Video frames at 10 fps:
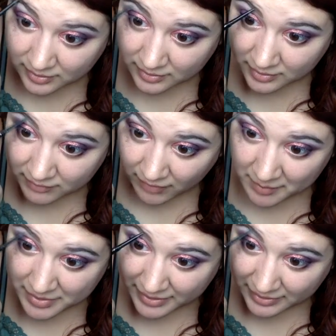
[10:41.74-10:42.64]
if I'm
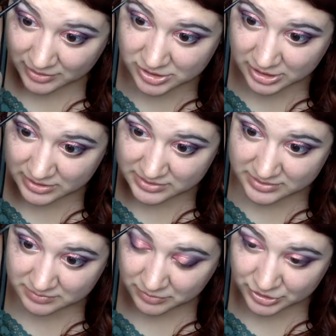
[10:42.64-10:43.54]
anxious,
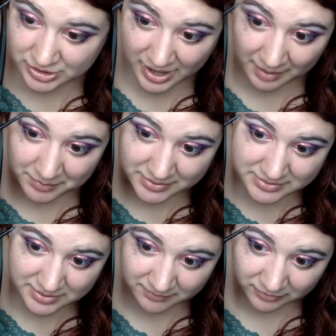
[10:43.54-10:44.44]
which happens
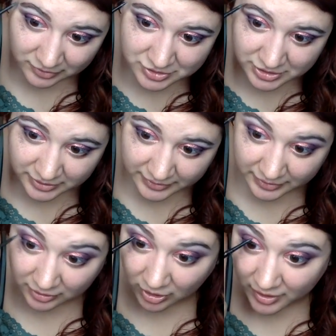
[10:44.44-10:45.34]
unfortunately a
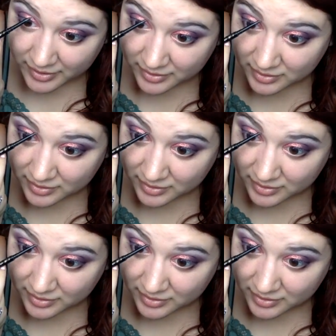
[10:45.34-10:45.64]
lot,